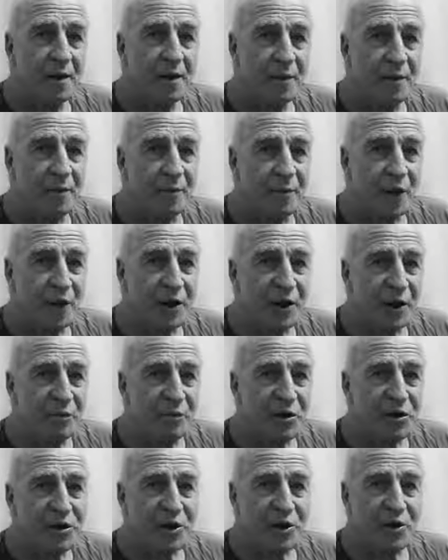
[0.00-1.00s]
My name
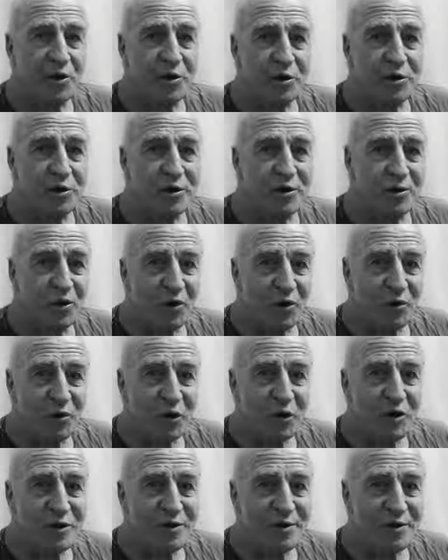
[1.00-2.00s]
is Aharon
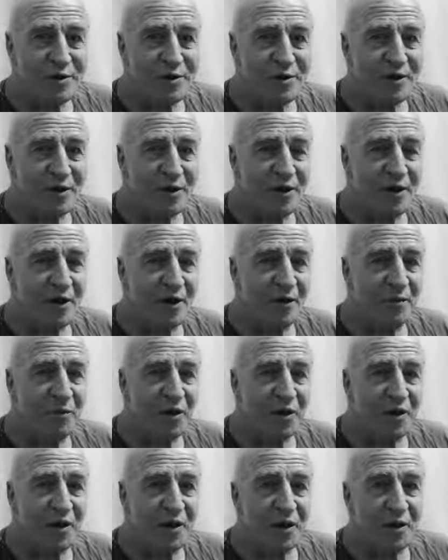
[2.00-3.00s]
Solomons. I'm
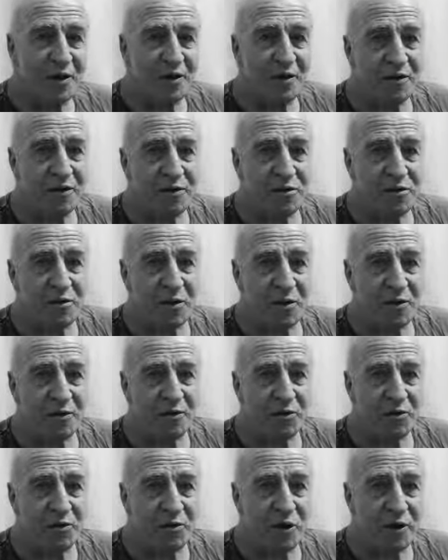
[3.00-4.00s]
an AIDA Instructor
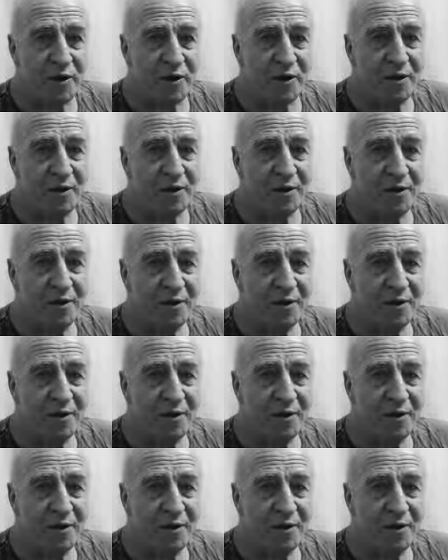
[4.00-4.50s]
Trainer.